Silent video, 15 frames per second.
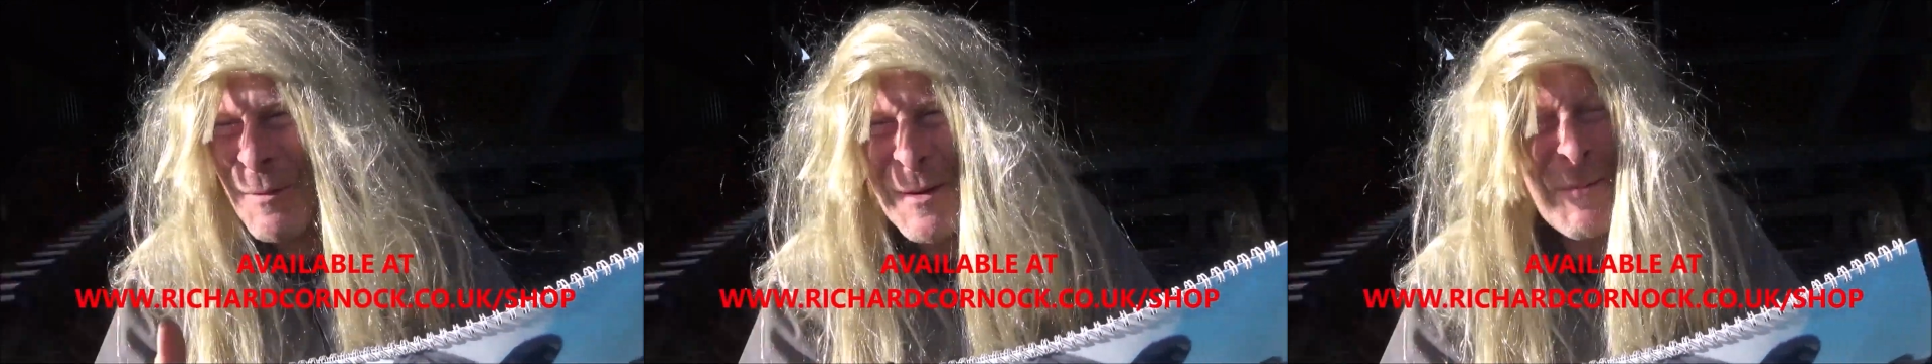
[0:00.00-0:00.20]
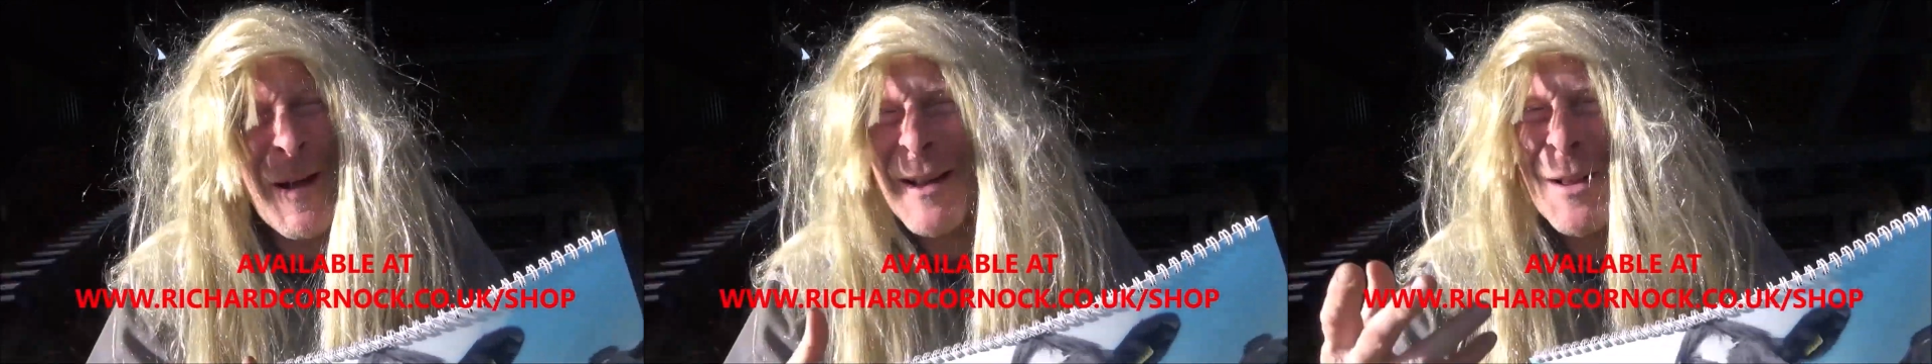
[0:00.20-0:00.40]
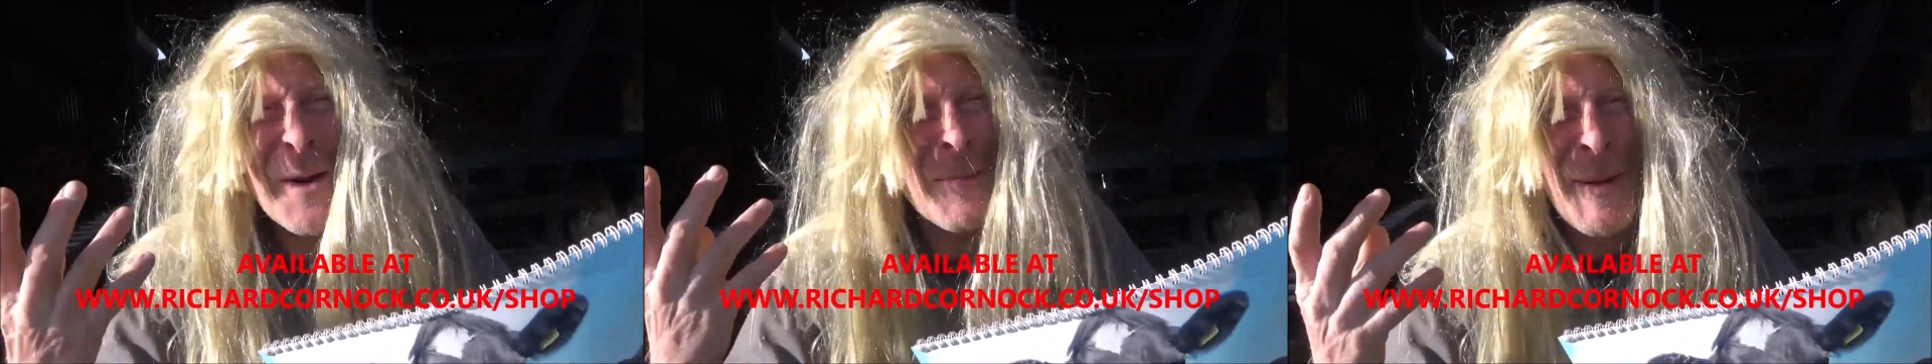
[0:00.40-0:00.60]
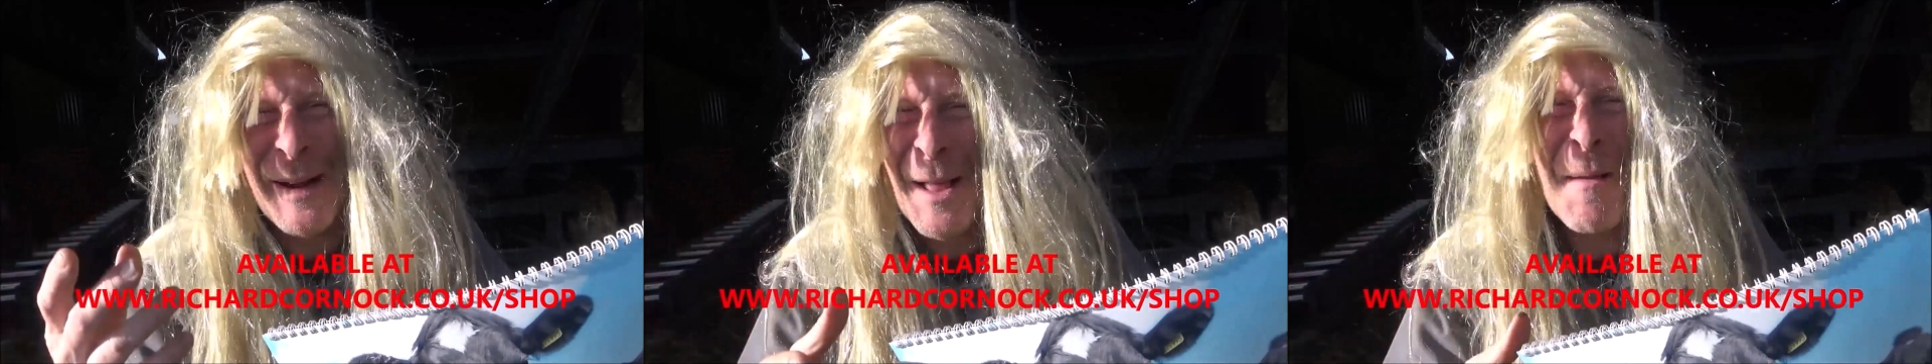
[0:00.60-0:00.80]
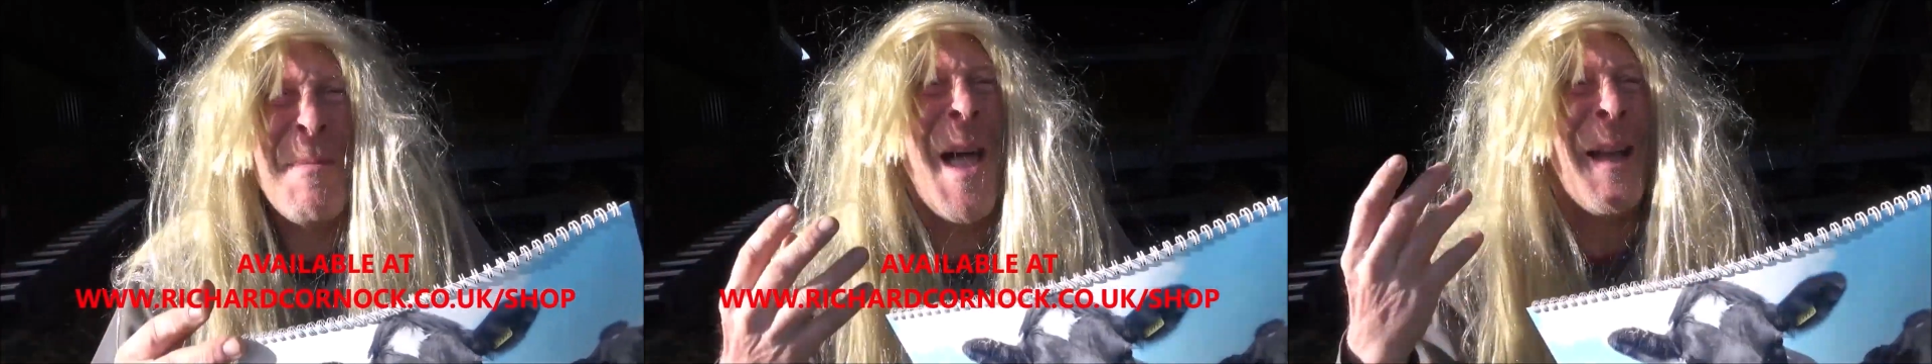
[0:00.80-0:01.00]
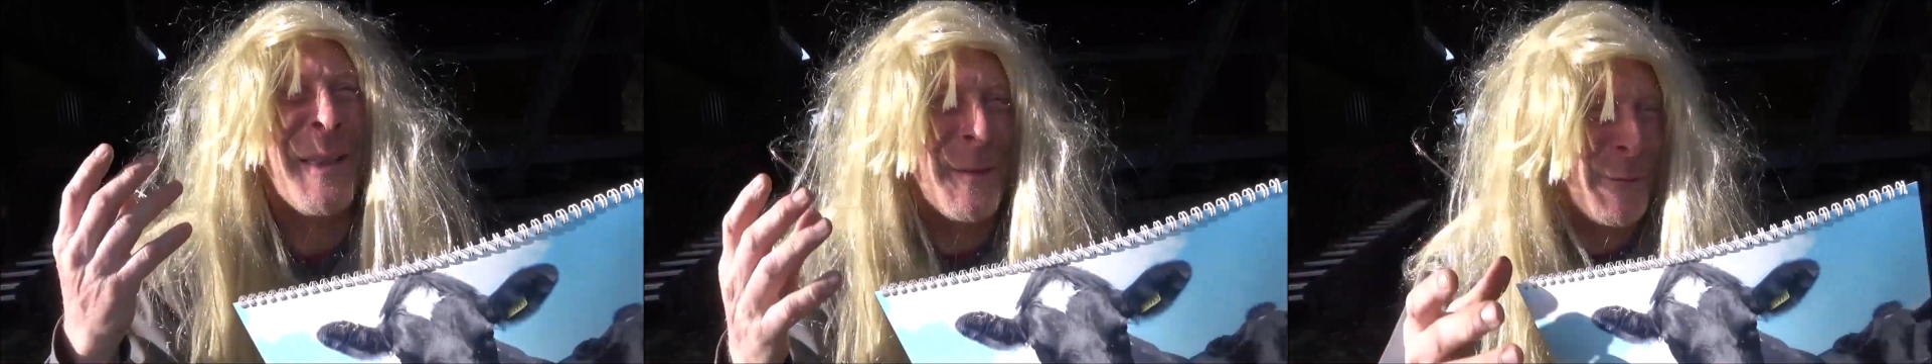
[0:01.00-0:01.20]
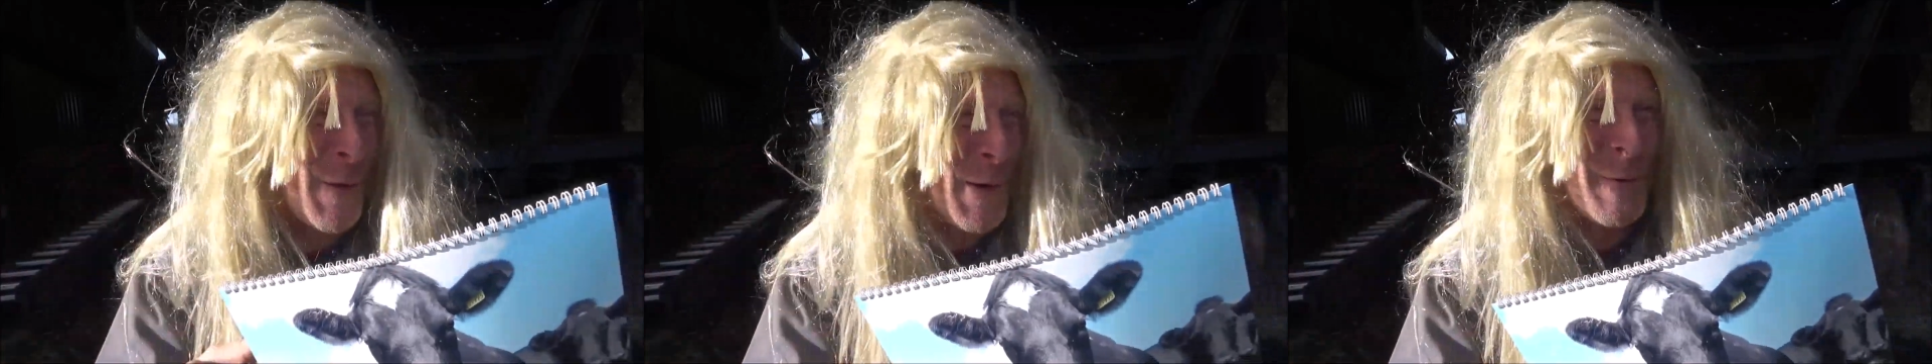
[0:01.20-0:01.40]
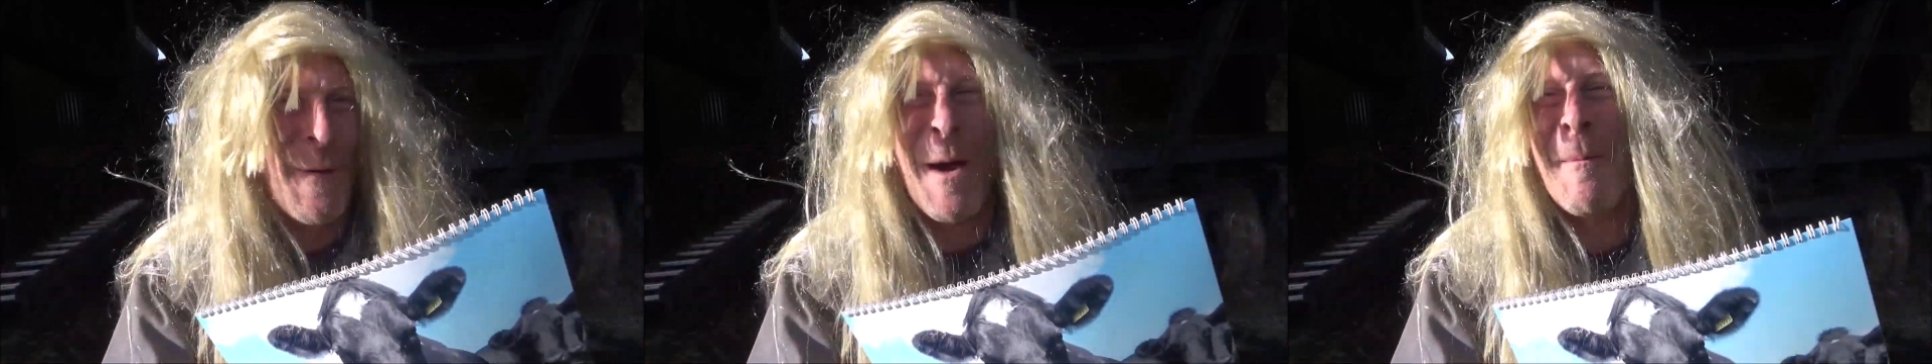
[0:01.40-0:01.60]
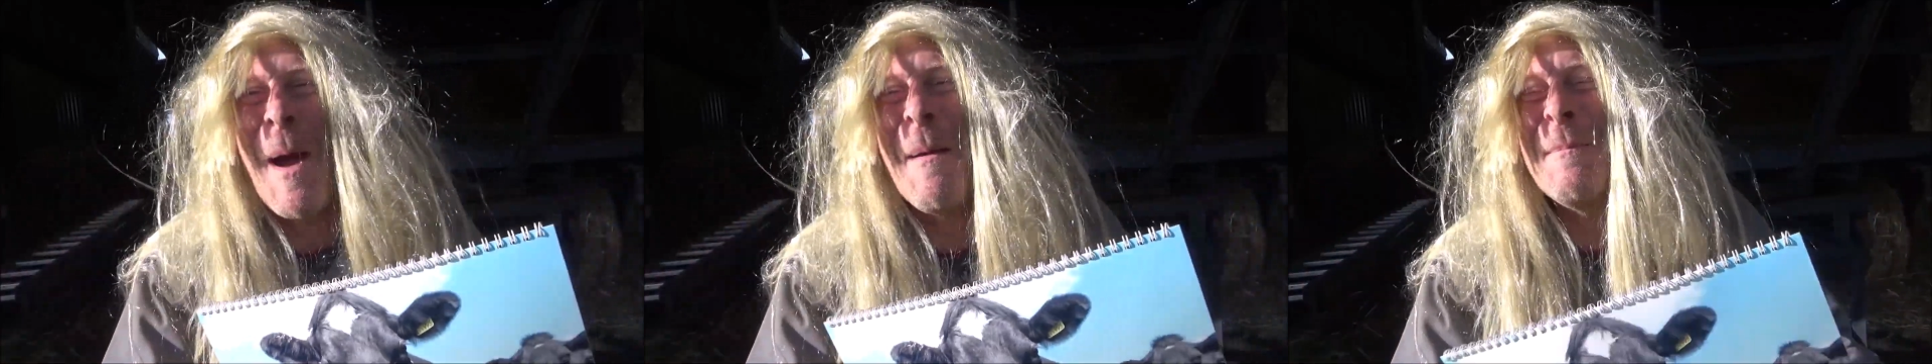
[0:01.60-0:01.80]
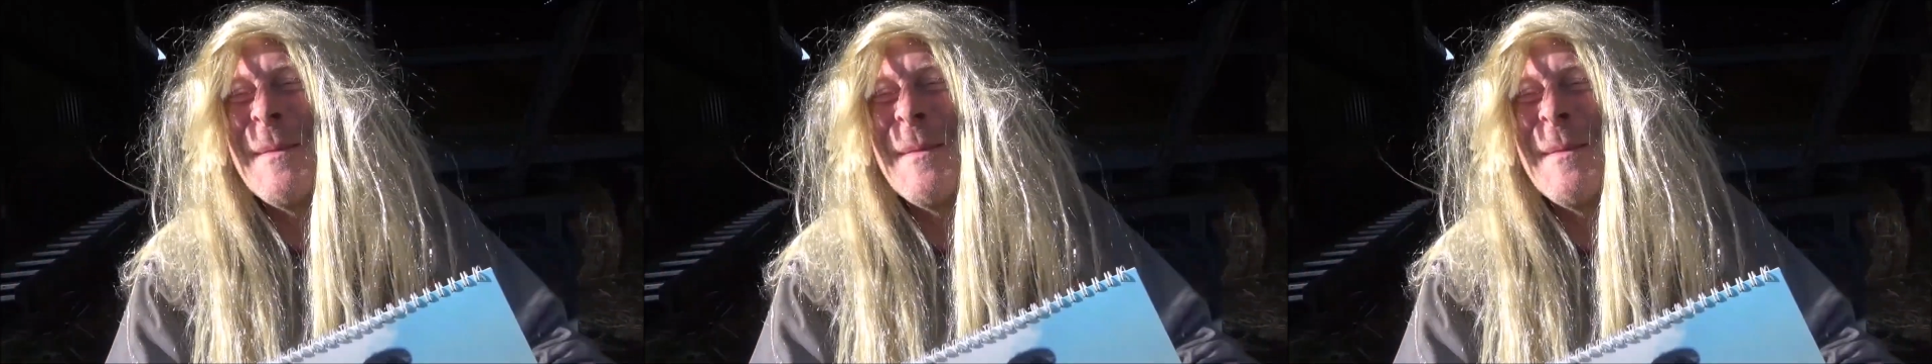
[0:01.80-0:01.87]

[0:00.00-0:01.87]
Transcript: what am I on about? I'm not the Funky Farmer,